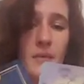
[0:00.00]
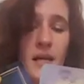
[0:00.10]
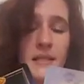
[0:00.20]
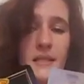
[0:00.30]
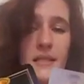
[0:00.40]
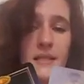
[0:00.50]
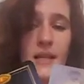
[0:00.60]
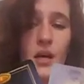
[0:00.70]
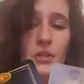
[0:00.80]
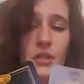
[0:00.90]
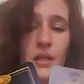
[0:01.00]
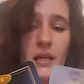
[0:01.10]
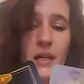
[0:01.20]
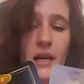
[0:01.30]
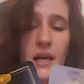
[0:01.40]
it's nostalgia
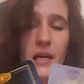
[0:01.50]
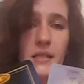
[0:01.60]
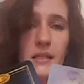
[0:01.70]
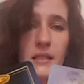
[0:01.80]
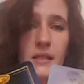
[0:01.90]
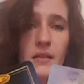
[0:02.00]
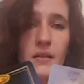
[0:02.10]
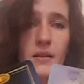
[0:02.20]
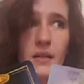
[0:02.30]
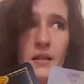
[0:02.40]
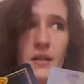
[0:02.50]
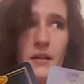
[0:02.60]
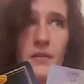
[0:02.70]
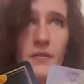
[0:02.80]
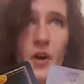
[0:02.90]
and
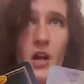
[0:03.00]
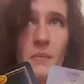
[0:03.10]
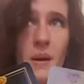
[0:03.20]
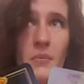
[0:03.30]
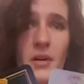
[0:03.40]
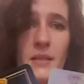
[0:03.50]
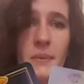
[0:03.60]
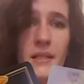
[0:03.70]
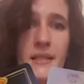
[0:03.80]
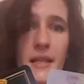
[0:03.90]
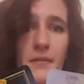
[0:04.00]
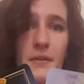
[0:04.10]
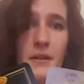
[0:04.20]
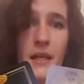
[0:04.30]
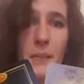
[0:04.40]
fond memories, but it's
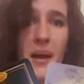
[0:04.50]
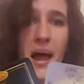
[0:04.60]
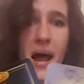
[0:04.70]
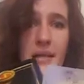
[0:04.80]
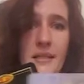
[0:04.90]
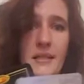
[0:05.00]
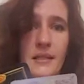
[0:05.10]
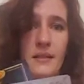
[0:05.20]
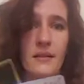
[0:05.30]
definitely a past.